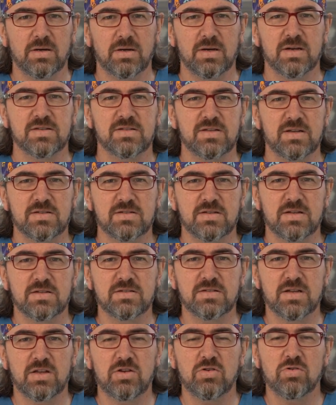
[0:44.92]

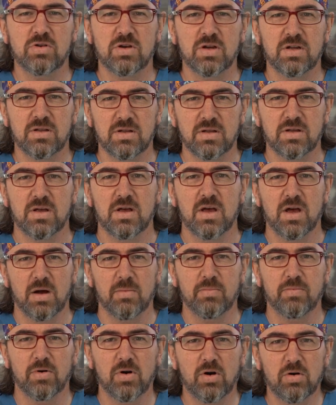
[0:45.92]
assistance that you can
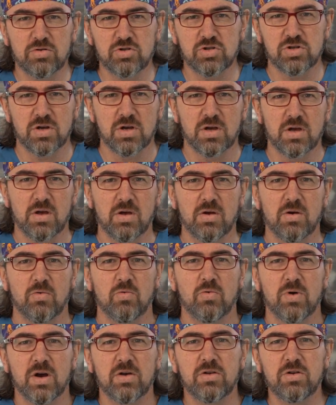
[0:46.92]
approach
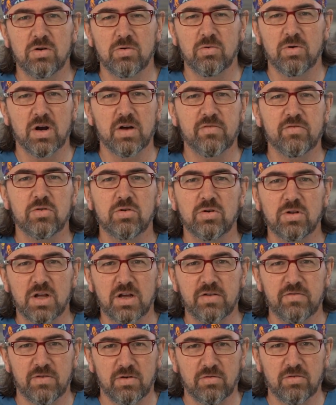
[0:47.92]
where you, wherever you
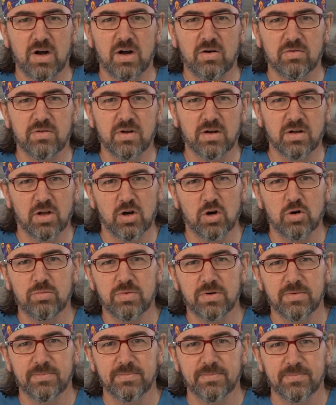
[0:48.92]
live around the globe.
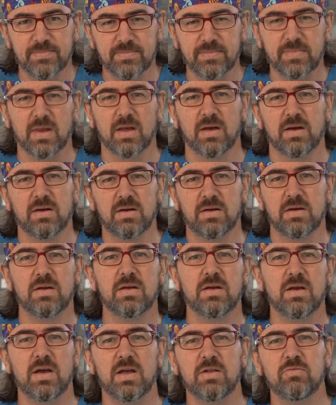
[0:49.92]

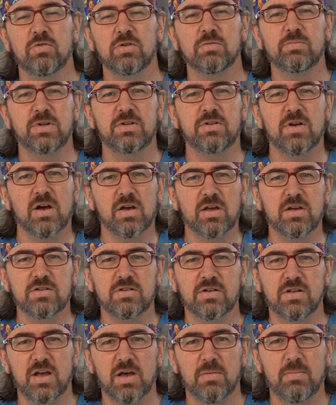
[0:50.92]
And we'll be talking
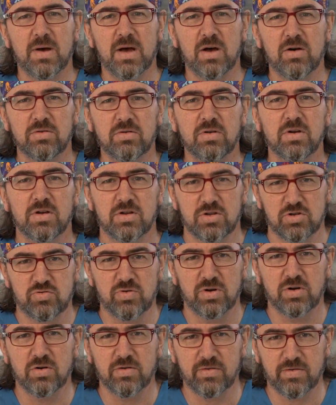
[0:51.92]
today about
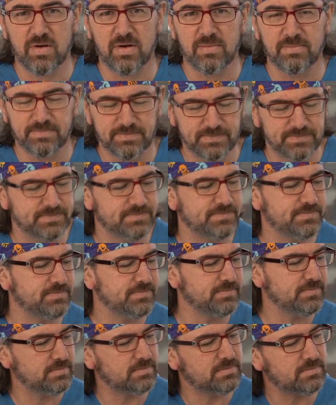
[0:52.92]
trigger thumb.
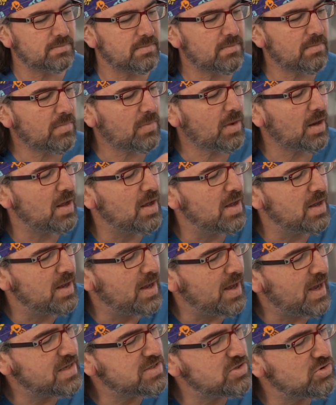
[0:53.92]

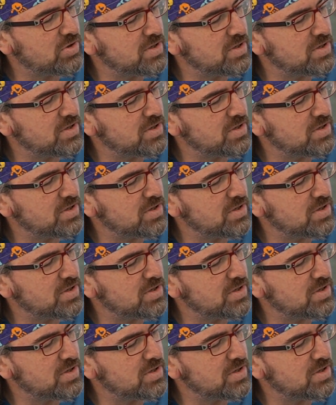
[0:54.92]
As you